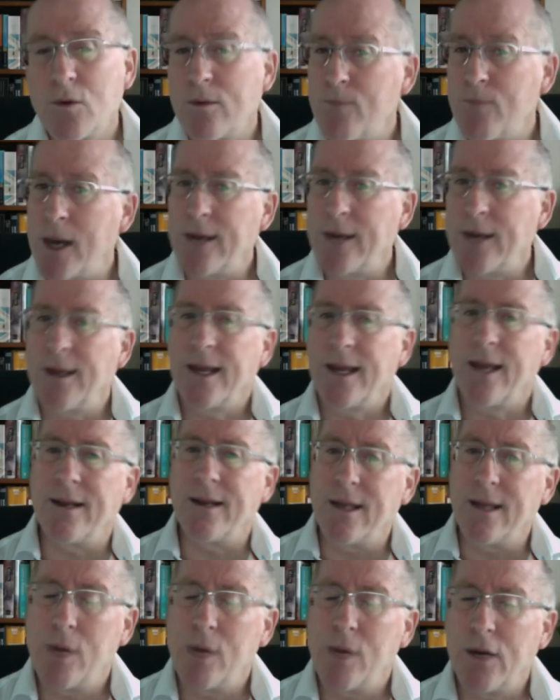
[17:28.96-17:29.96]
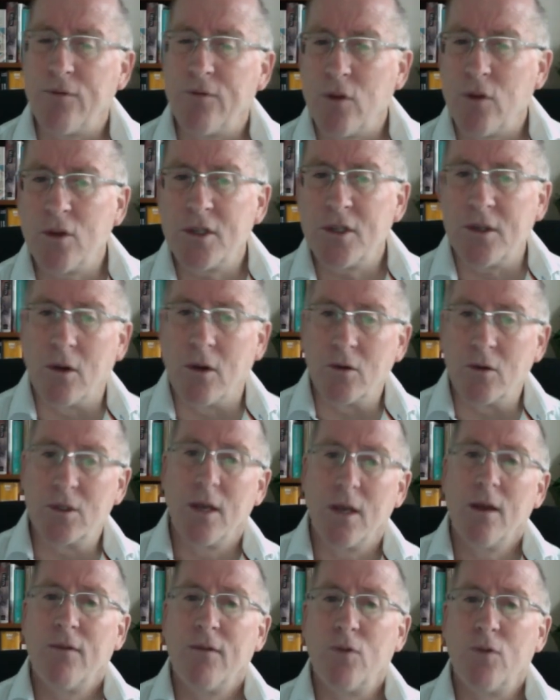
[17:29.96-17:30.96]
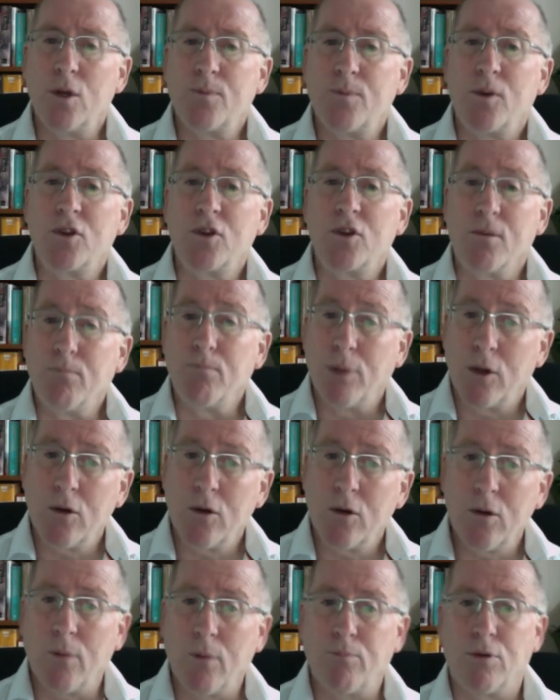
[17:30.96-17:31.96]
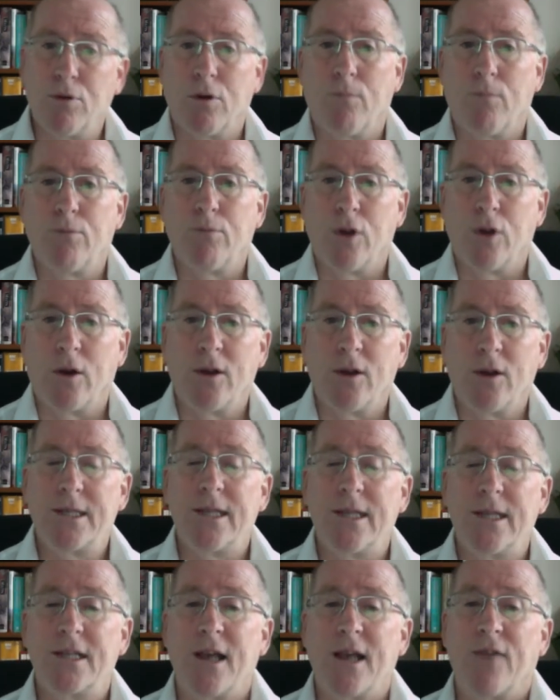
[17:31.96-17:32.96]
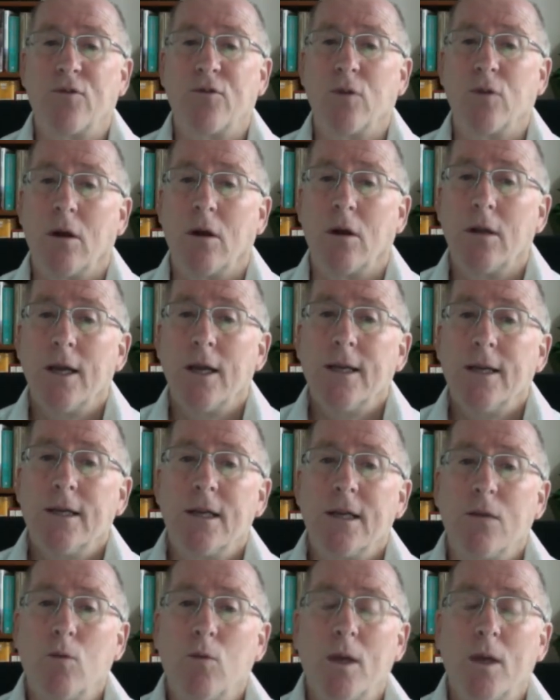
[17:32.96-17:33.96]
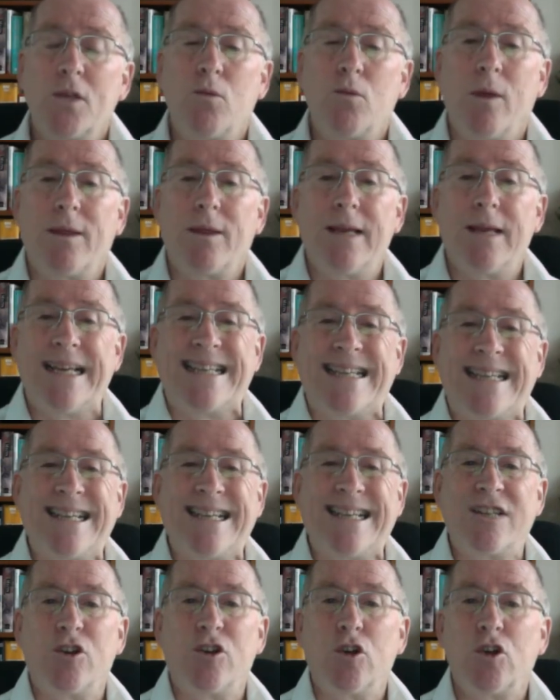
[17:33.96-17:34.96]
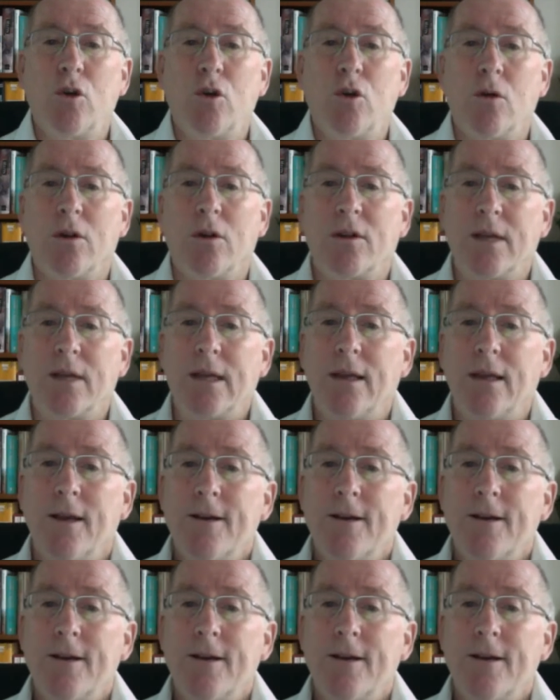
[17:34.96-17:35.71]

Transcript: might have used those first-person plural pronouns, since after all, he was with his sister Dorothy